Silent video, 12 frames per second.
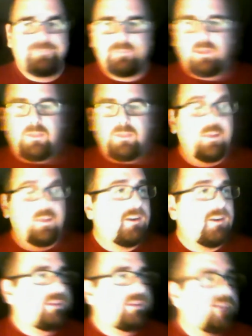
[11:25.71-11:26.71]
There has
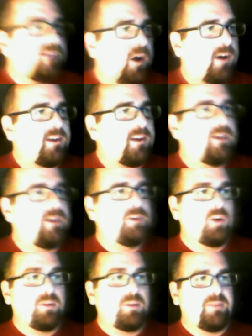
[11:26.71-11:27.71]
been talk,
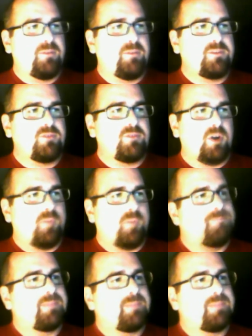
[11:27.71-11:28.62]
notably from Jerome,